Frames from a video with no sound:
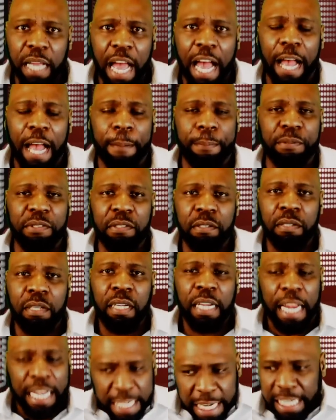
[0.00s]
some cops.
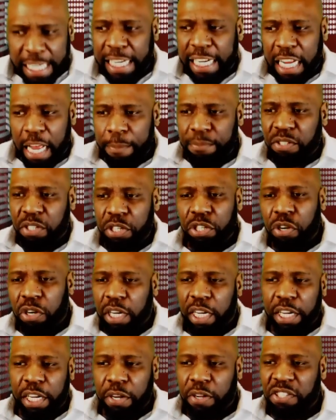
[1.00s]
And then he comes to New
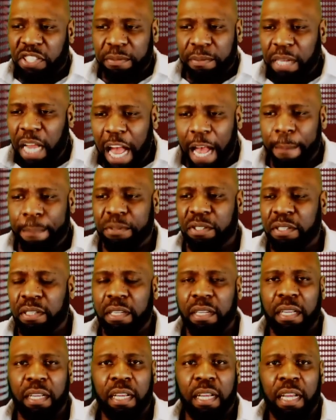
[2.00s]
York and kills some
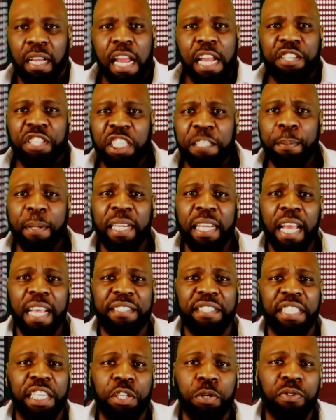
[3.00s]
cops. And just
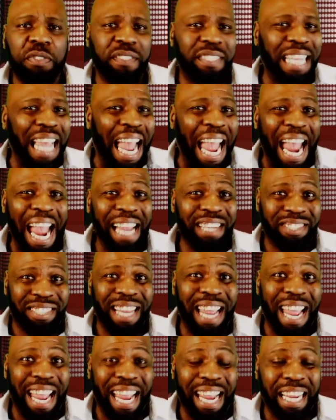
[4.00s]
because he uses the
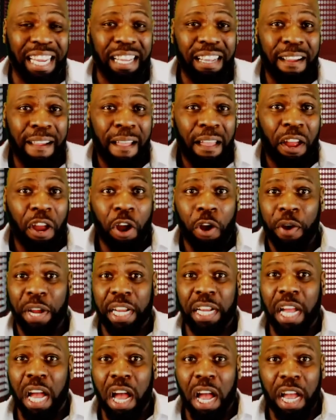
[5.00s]
hashtag
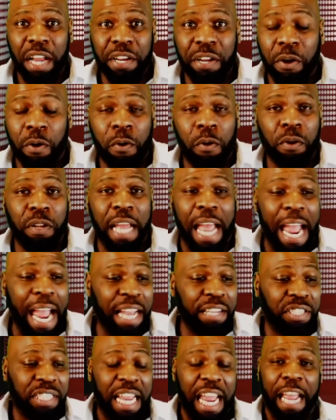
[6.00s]
Eric Garner or the
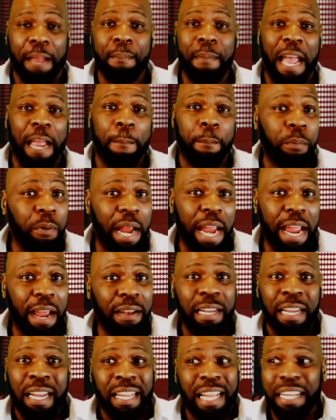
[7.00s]
hashtag Mike
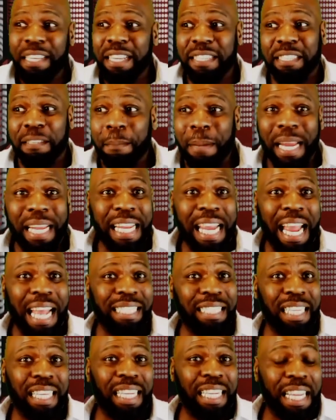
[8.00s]
Brown, that doesn't mean he
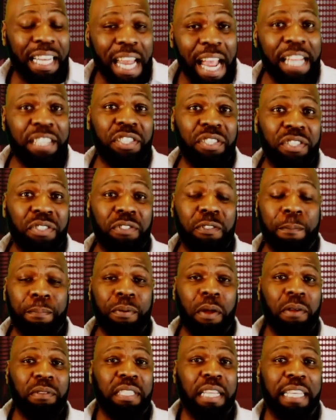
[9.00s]
has any connection to the
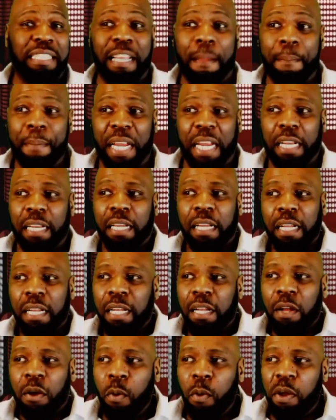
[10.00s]
protest. I mean,
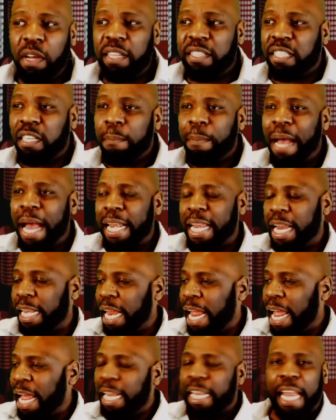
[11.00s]
what does
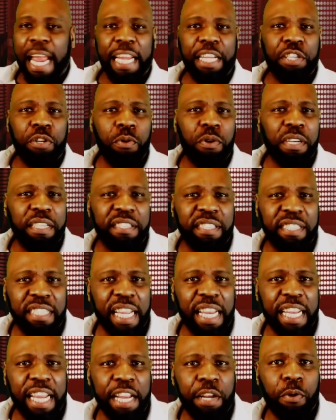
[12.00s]
somebody in L.A. doing a
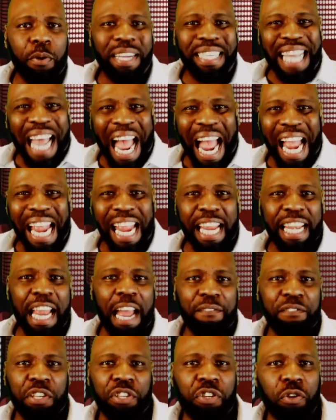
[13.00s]
sit-in or a
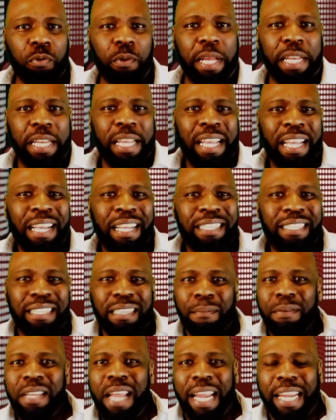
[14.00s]
die-in have to do with
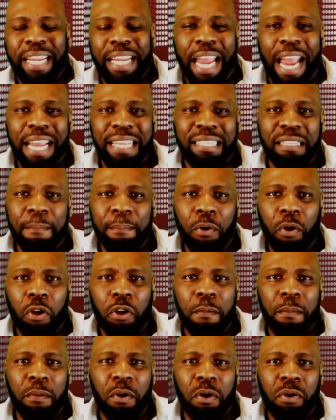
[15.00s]
some nutcase in
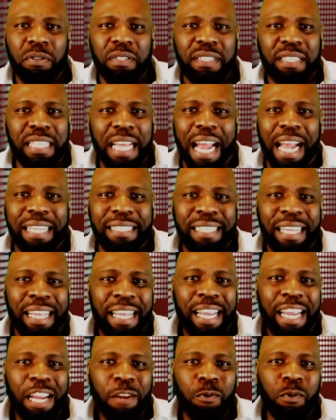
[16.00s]
Baltimore who decides
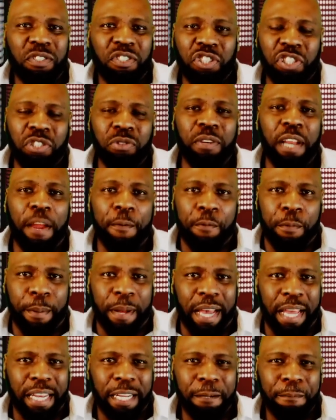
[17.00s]
he wants to shoot
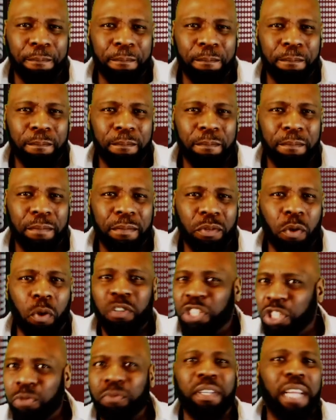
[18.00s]
everybody
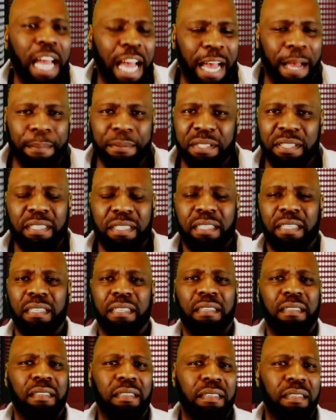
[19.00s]
or shoot cops?
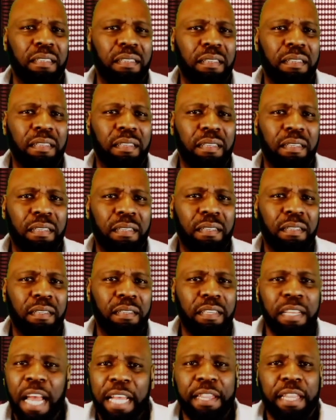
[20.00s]

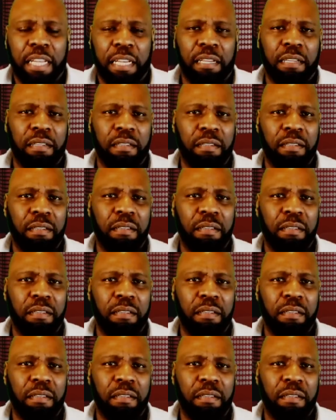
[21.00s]
Nothing.